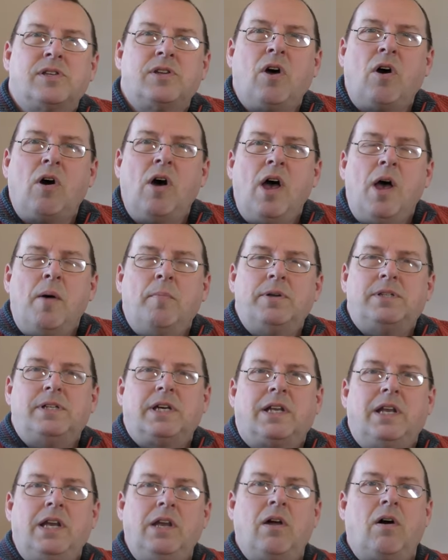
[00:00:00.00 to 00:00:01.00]
They're not
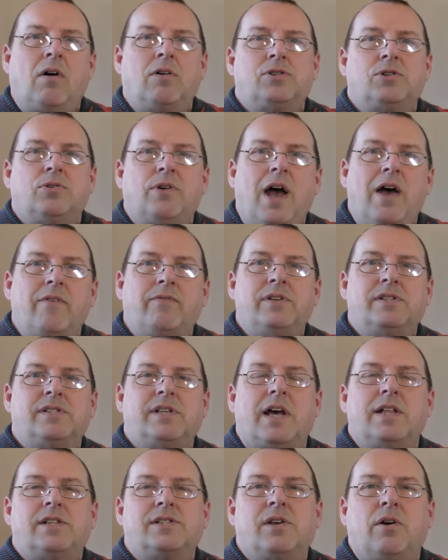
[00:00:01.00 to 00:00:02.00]
particularly large or heavy
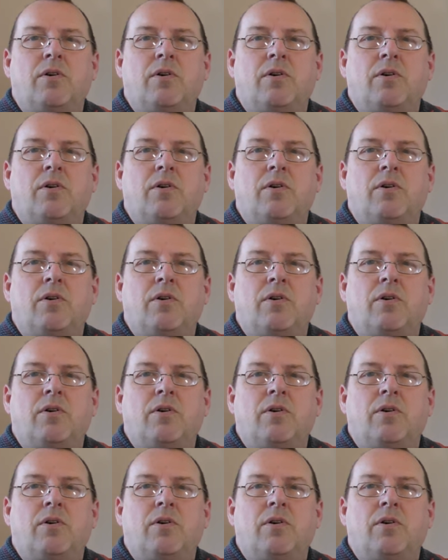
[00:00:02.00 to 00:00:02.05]
sets,